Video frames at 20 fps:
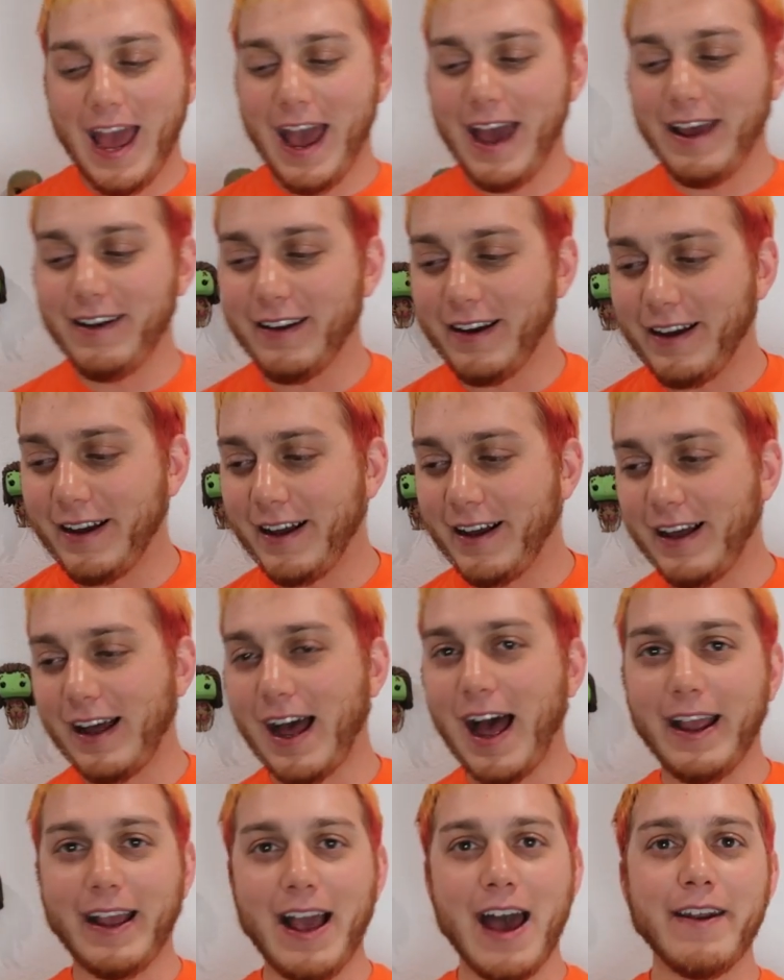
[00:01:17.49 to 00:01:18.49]
And
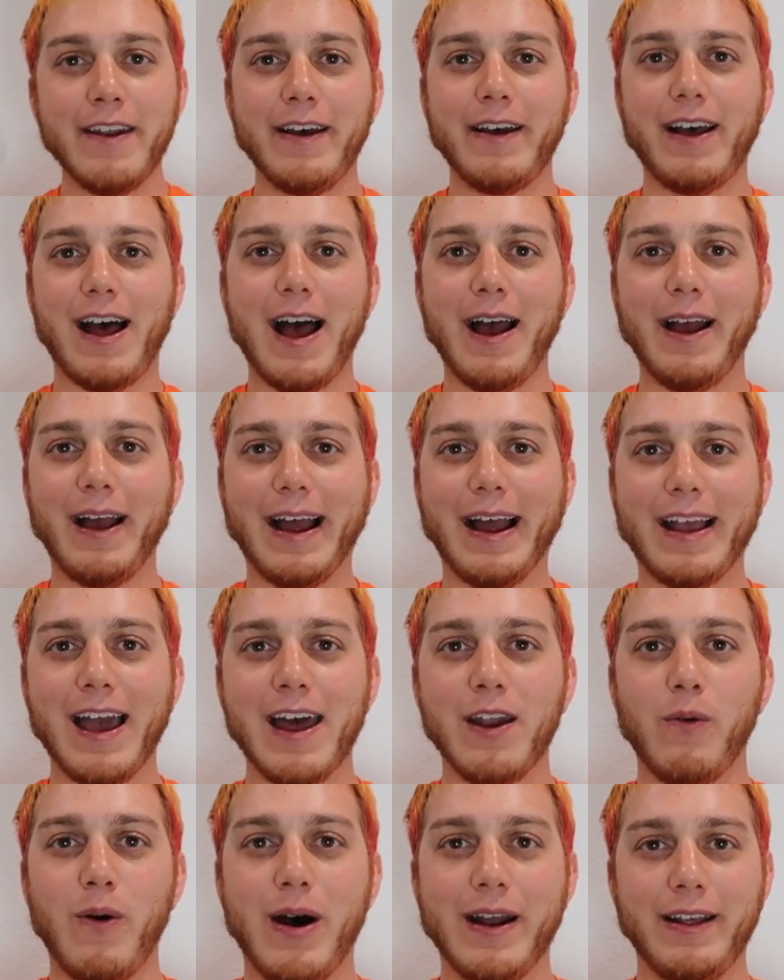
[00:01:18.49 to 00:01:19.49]
uh, I kind of I, I
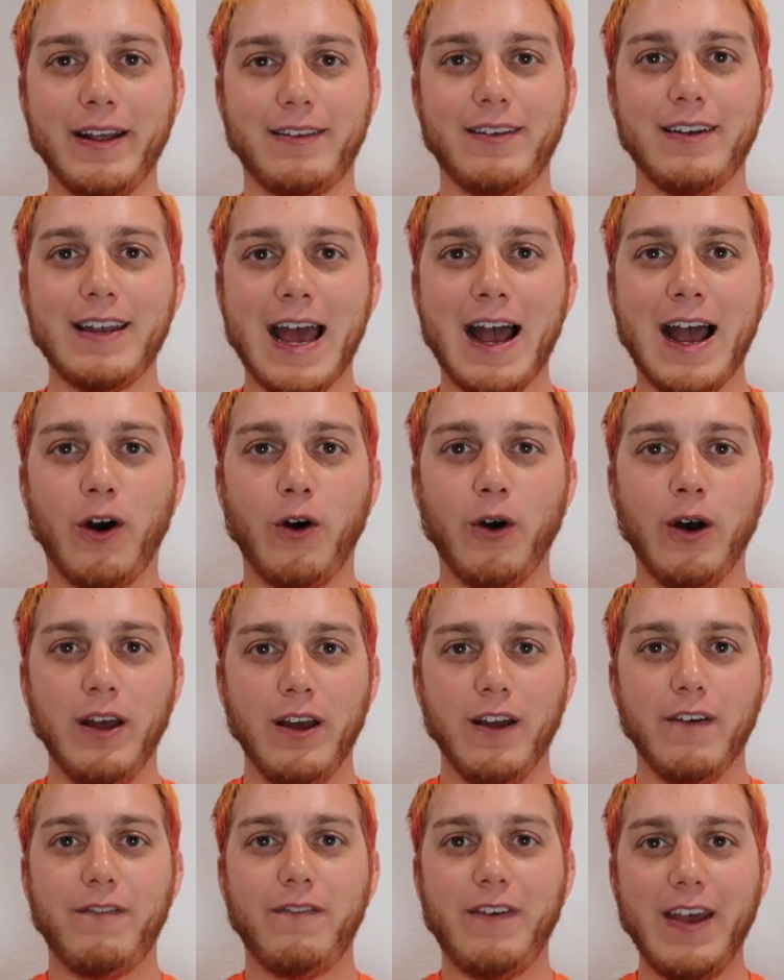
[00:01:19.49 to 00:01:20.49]
kind of want it to
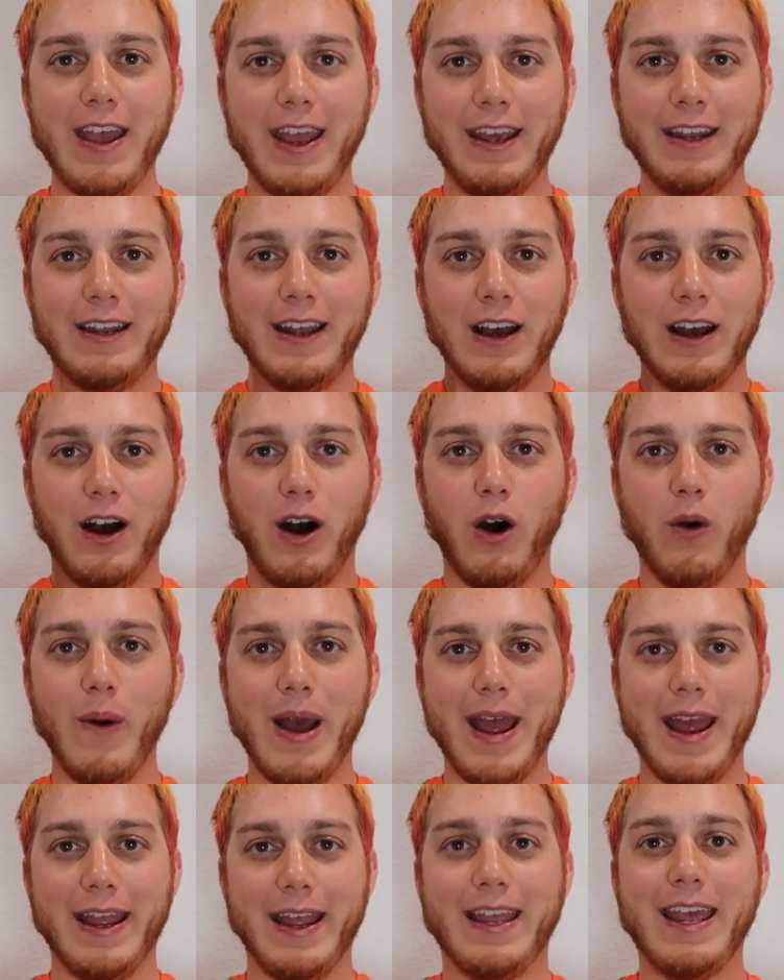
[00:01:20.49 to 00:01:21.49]
now fade
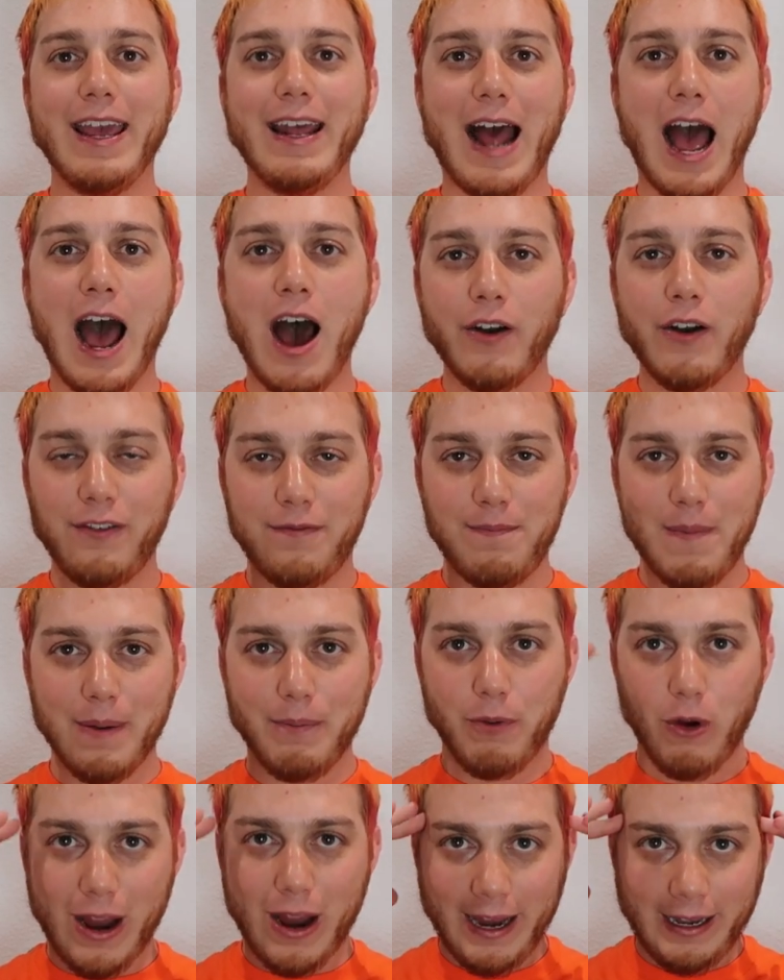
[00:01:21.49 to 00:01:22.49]
away, get out of my
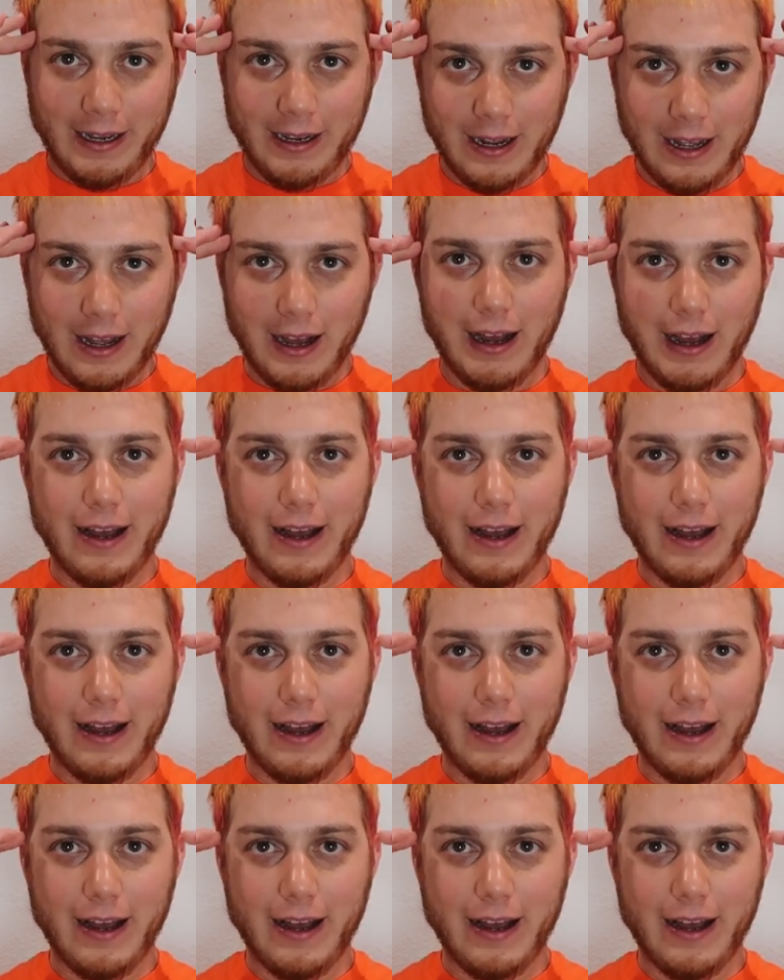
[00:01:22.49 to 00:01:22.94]
brain.